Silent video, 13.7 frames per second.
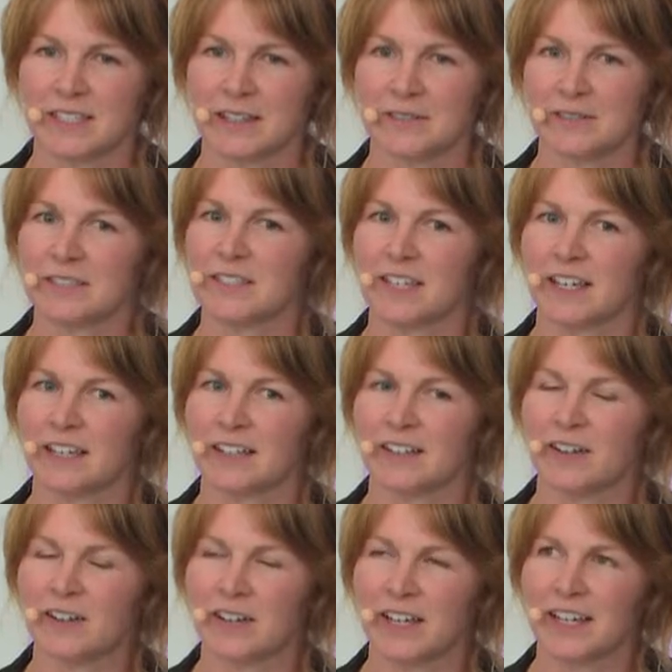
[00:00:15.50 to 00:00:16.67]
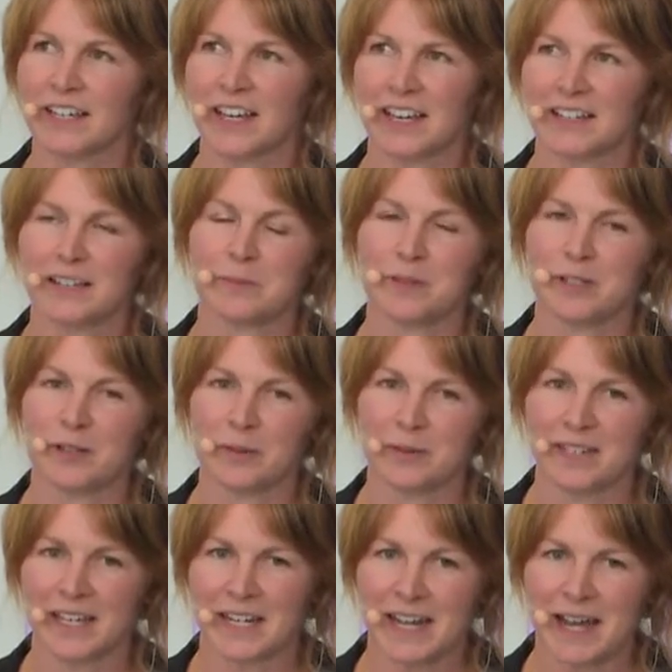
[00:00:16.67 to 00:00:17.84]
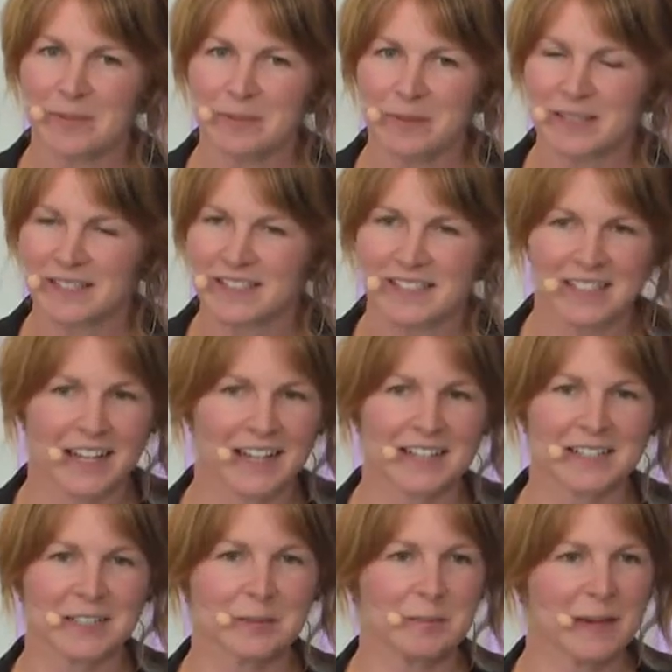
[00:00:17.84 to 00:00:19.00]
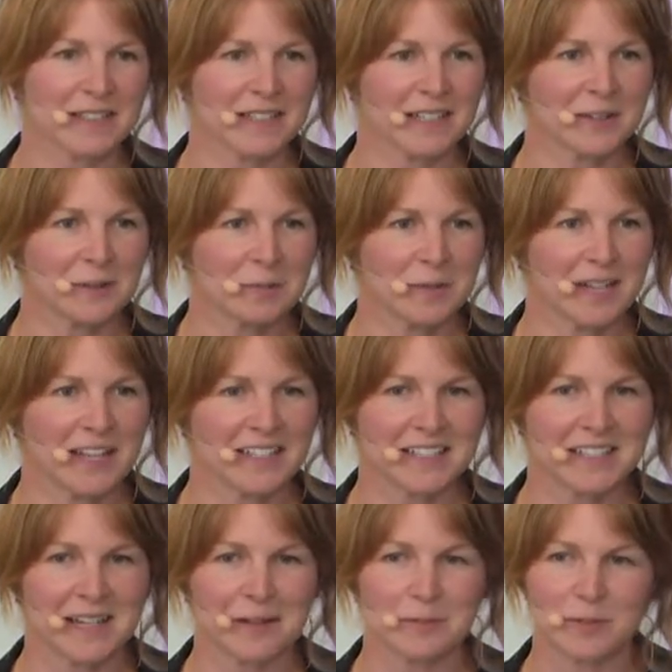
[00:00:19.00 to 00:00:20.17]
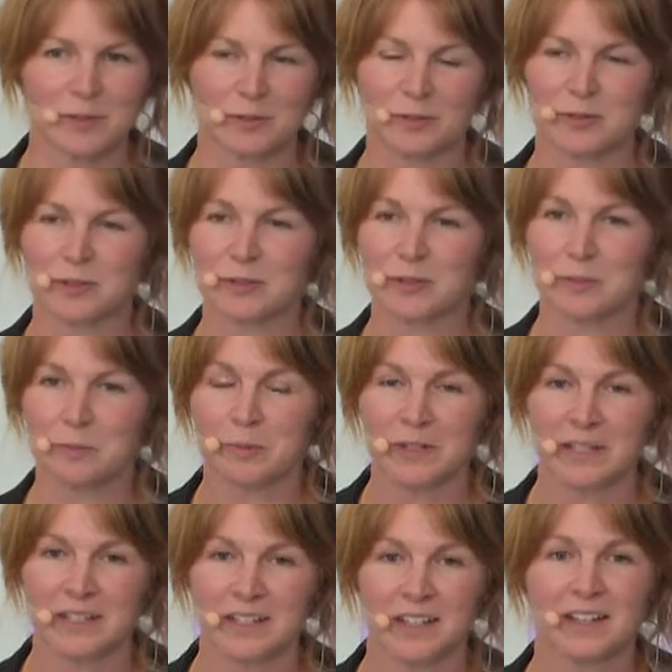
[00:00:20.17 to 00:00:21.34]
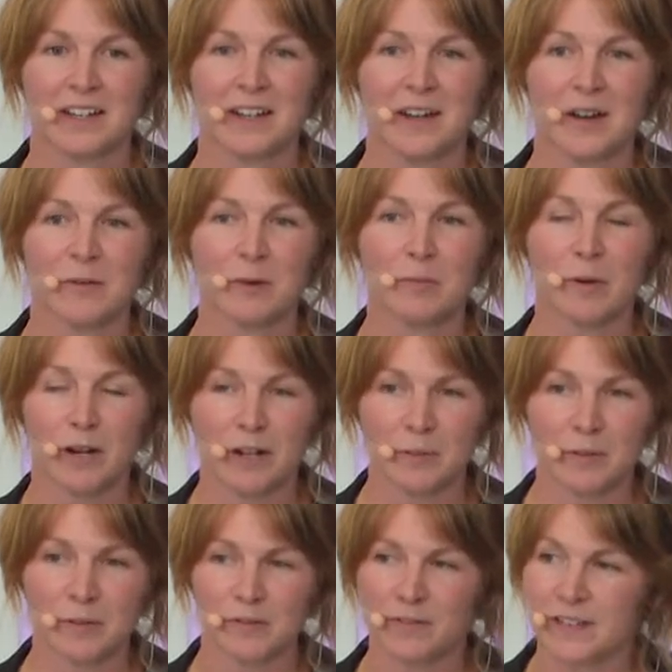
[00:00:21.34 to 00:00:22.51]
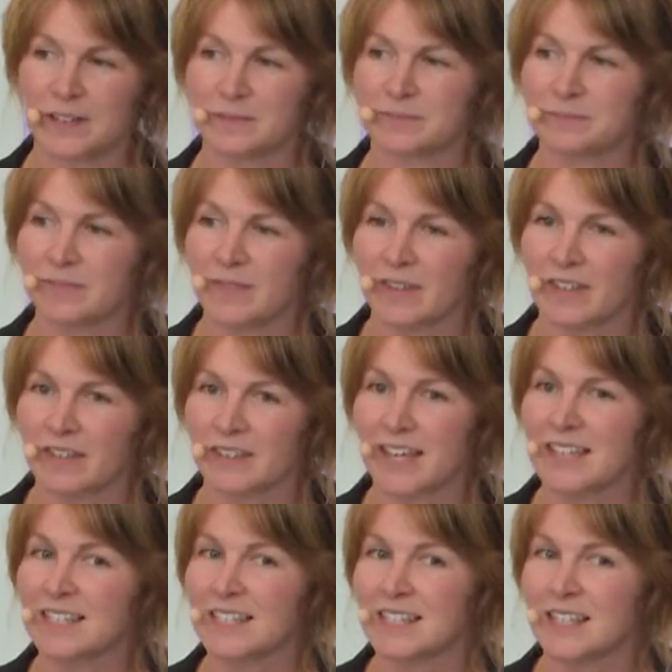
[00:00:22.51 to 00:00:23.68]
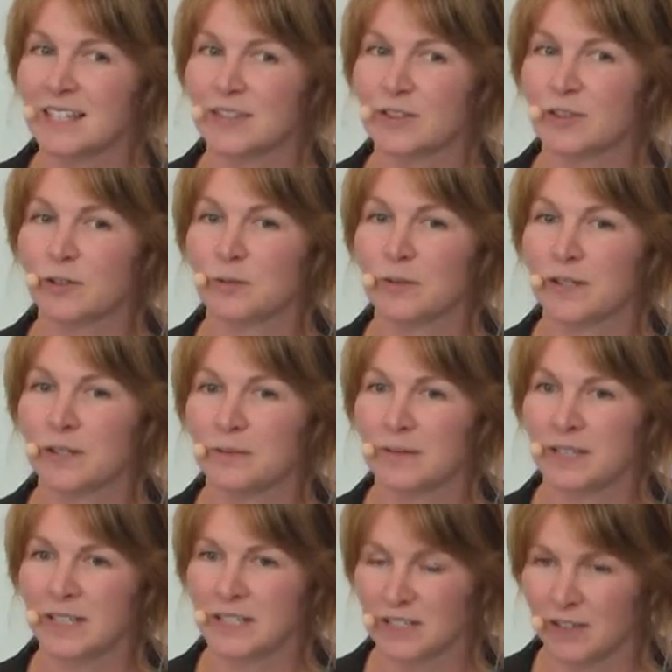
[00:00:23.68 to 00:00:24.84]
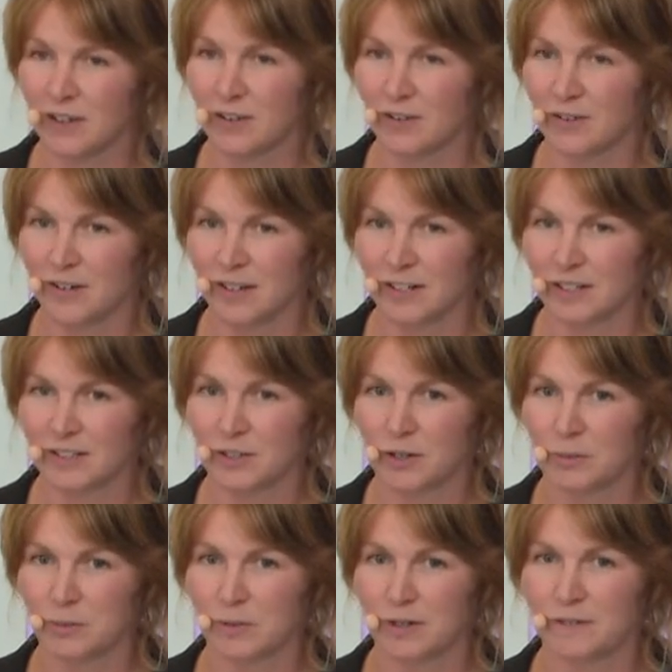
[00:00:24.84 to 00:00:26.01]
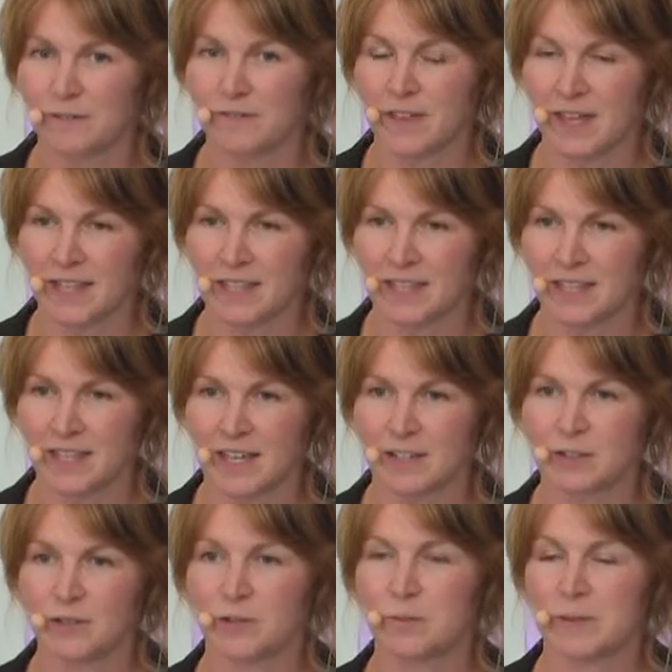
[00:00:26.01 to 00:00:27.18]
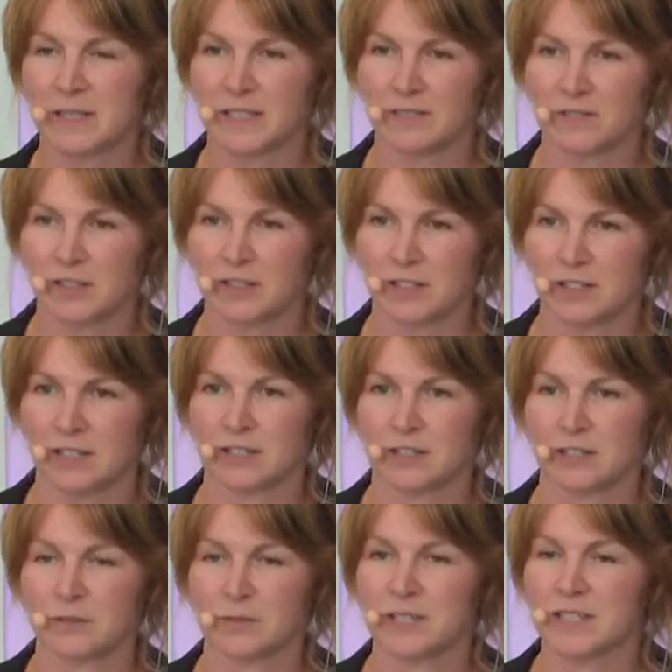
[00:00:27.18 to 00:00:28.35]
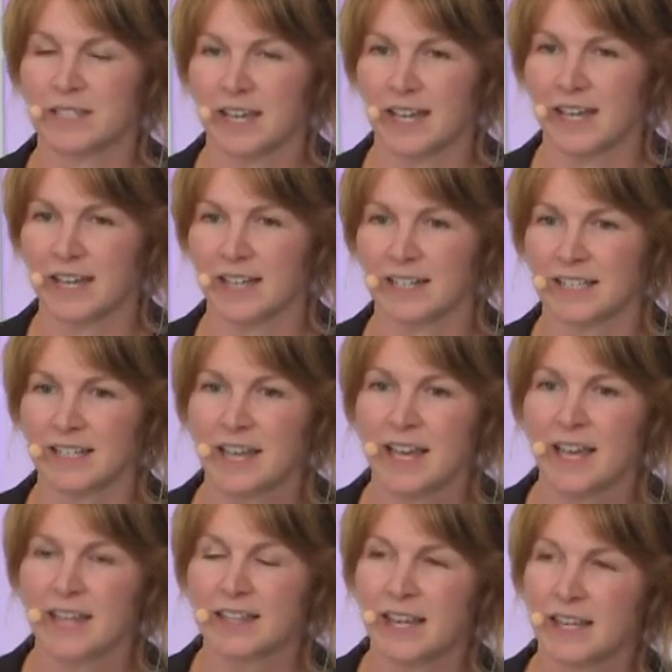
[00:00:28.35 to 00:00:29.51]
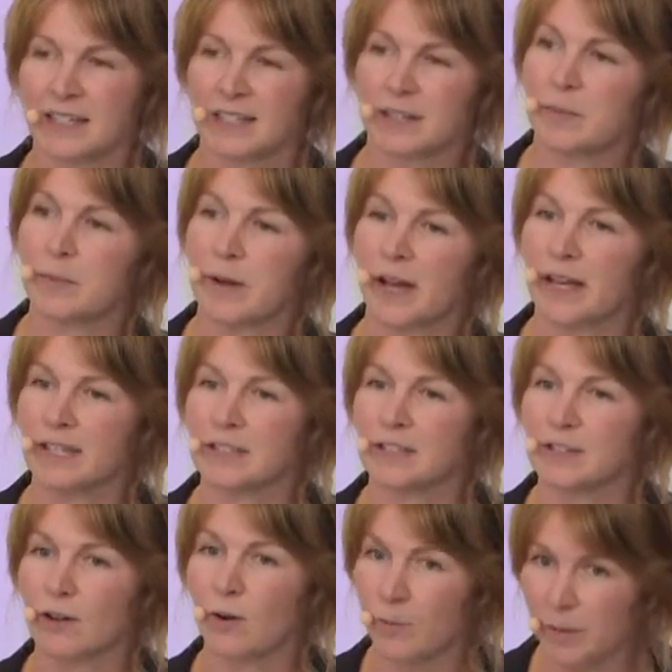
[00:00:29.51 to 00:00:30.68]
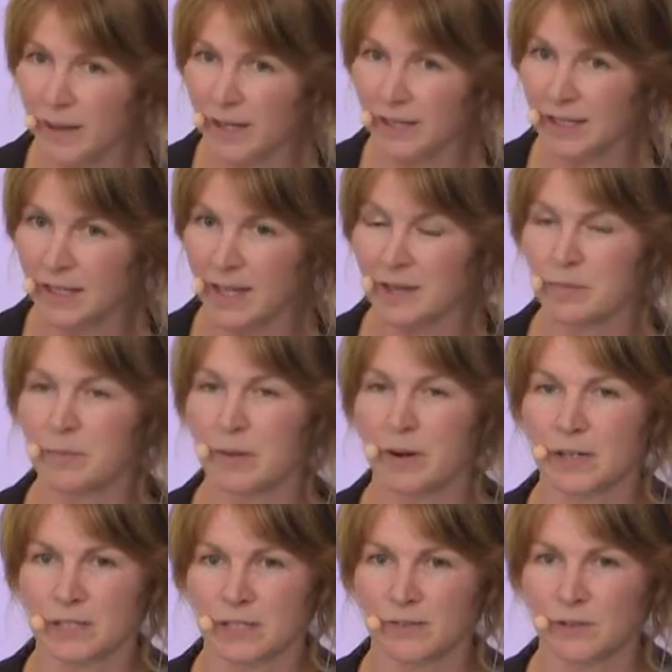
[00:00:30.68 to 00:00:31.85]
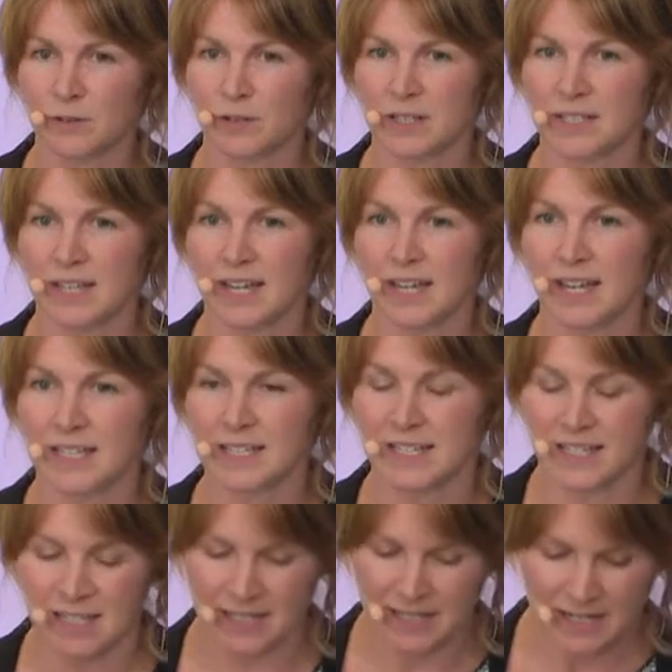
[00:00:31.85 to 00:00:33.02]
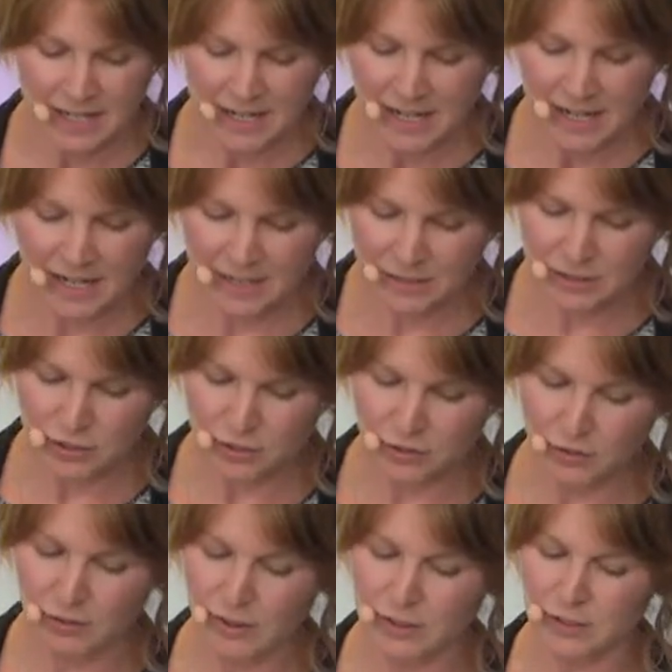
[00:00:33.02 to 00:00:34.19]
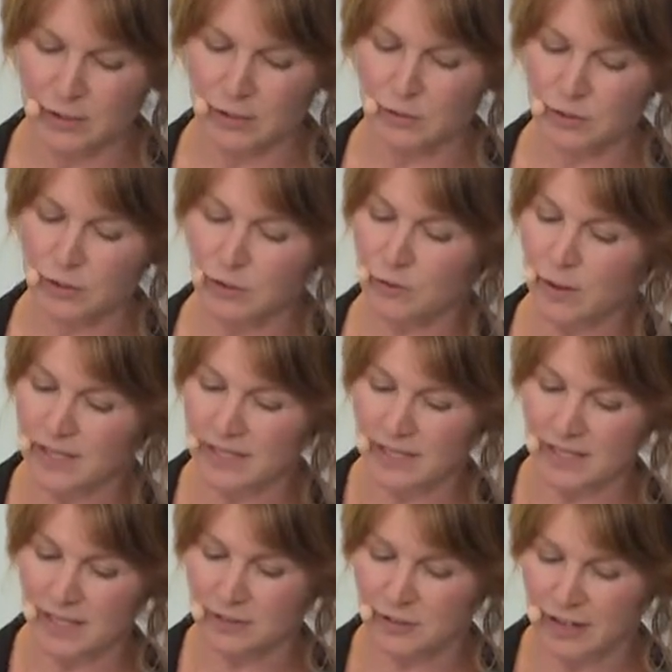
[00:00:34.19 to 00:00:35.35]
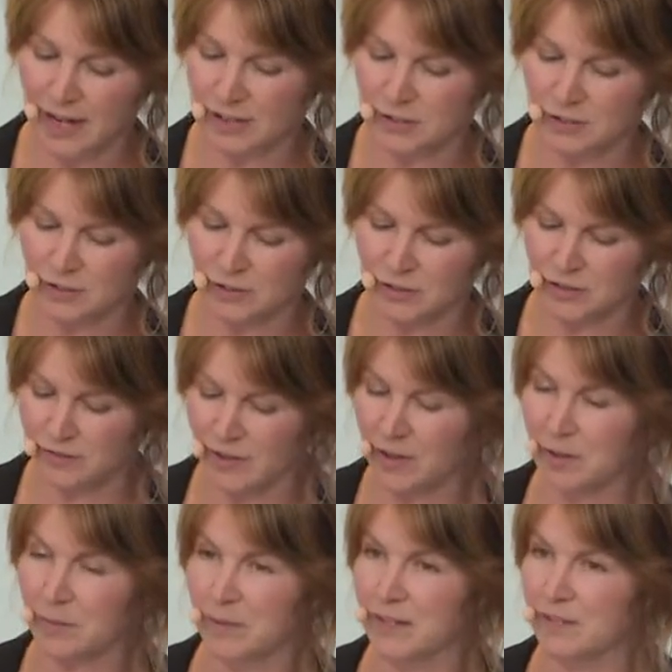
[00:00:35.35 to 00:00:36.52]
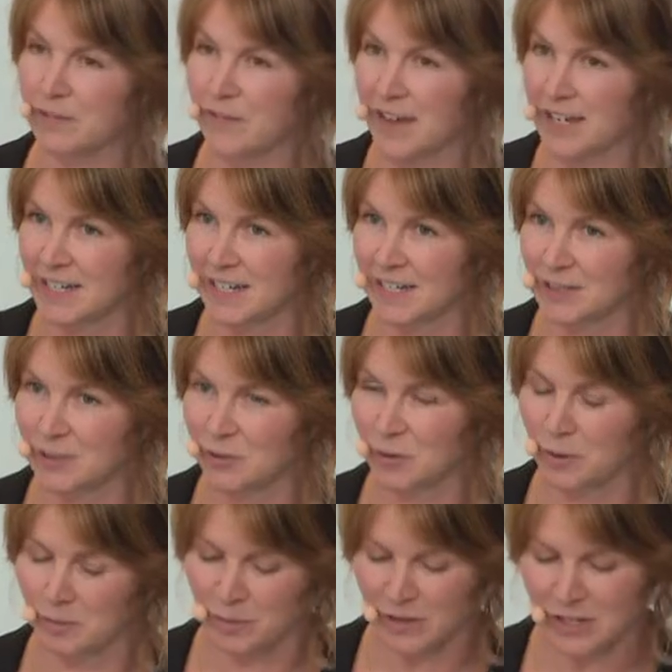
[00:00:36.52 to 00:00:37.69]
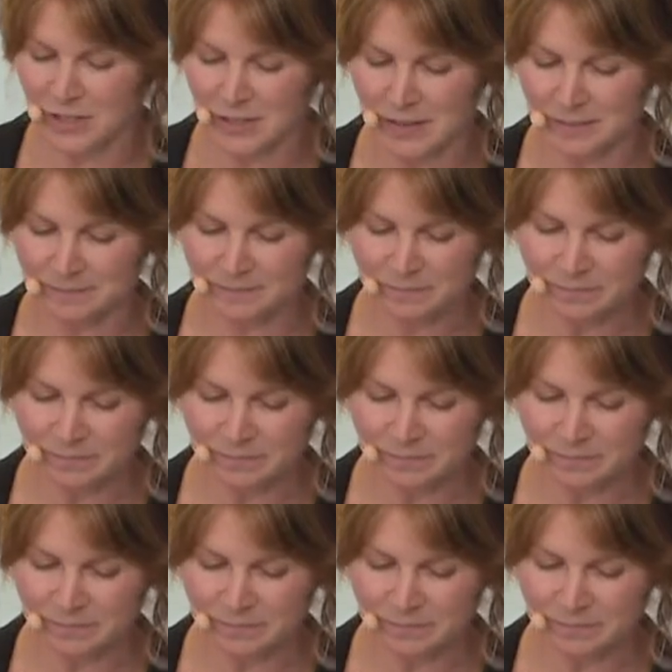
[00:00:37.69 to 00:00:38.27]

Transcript: was like, okay, yeah, let me know when that happens, not expecting it would be anytime soon. So it's a pretty remarkable feat. Less than 3 weeks ago, on October 5th, a new piece of legislation was signed that combines OPIC and parts of USAID into a new U.S. International Development Finance Corporation.